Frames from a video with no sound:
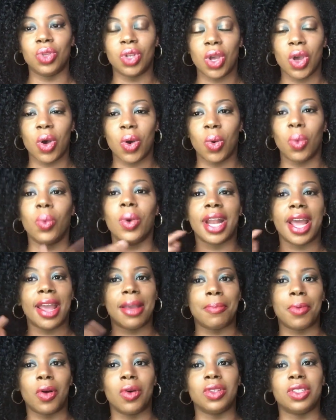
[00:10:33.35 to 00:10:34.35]
know when
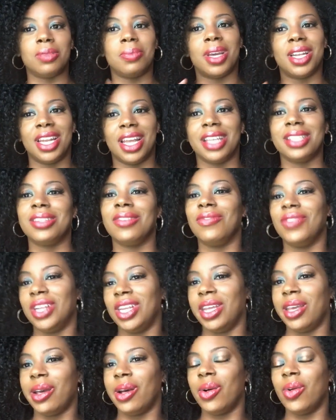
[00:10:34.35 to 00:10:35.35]
I post my next
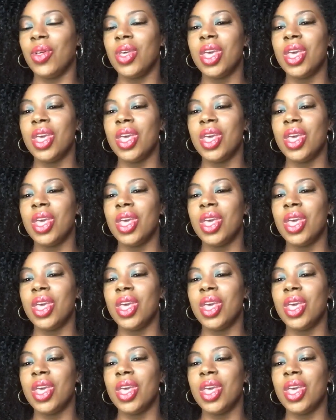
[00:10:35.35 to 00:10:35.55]
video.